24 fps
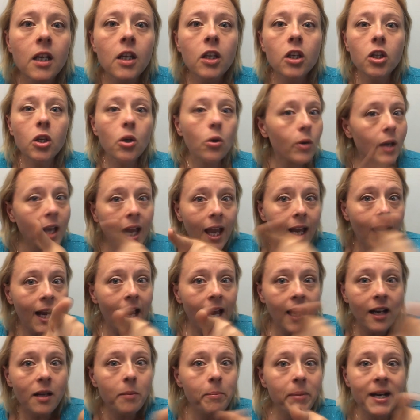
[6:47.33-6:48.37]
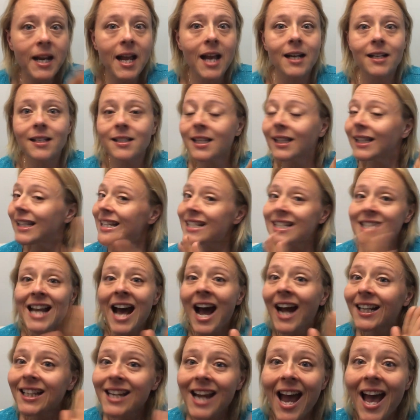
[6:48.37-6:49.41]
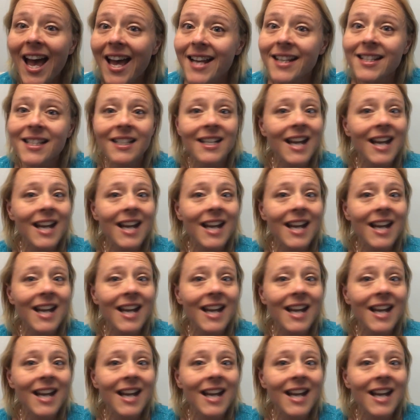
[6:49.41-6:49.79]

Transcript: You can't handle bananas, at least not yet.